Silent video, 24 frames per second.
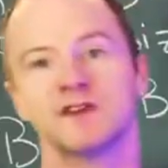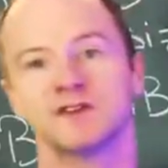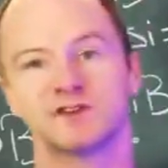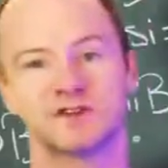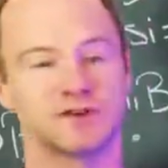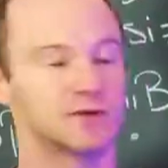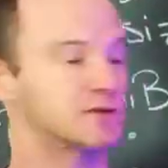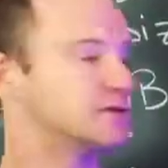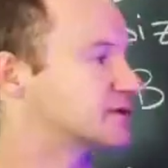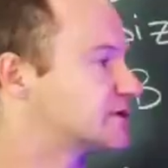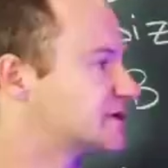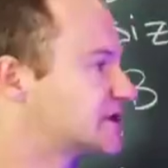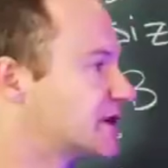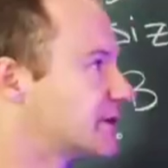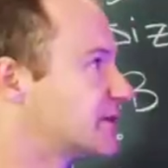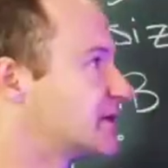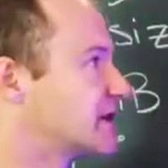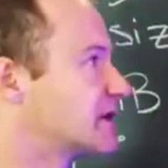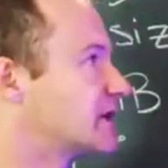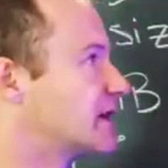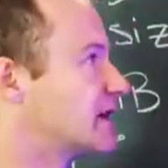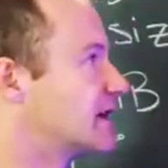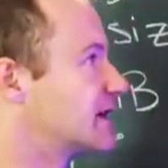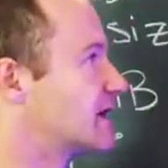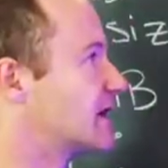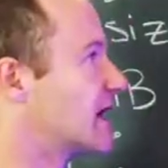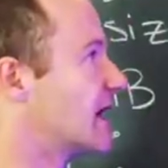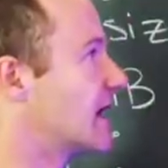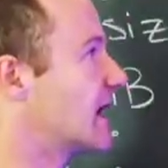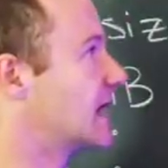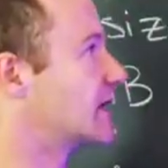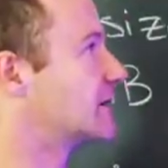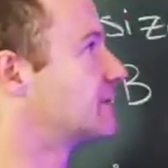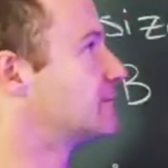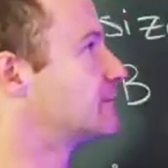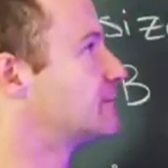So something like
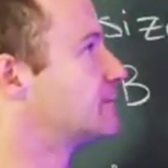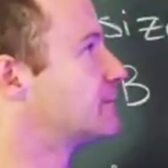that.